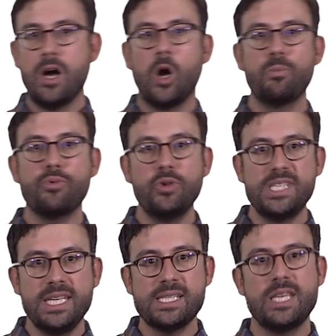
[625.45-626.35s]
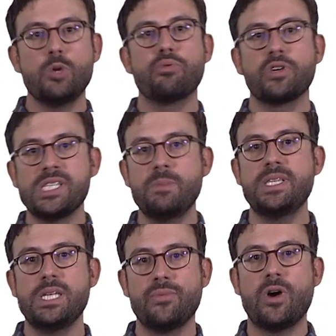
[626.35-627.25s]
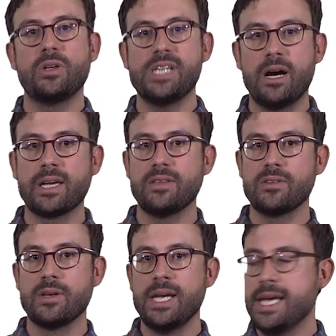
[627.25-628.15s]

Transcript: on proteins in the proximity of our target.